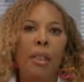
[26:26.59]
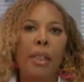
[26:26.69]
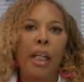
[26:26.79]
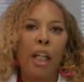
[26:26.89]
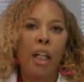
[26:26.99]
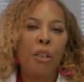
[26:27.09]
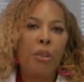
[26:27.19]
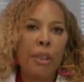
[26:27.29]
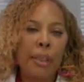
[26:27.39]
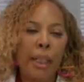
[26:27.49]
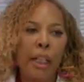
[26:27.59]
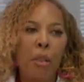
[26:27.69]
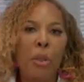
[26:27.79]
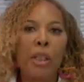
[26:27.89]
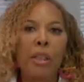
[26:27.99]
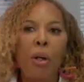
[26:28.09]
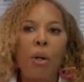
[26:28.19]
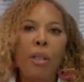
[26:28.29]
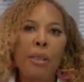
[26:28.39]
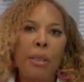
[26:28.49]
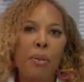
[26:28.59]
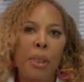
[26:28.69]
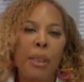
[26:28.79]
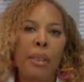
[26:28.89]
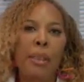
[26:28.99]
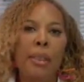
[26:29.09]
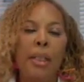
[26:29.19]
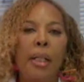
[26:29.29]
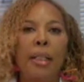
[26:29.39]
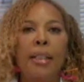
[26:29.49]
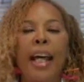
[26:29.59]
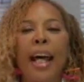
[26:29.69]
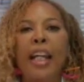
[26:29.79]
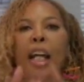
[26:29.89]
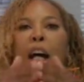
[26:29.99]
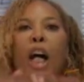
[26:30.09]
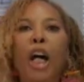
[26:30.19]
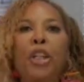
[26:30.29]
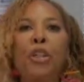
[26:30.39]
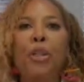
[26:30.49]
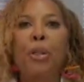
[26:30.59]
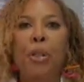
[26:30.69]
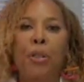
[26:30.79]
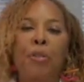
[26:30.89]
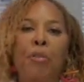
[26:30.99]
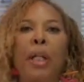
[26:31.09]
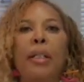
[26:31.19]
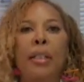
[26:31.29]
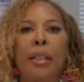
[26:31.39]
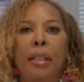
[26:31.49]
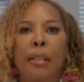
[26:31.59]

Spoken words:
they understand, but it also is not under correcting.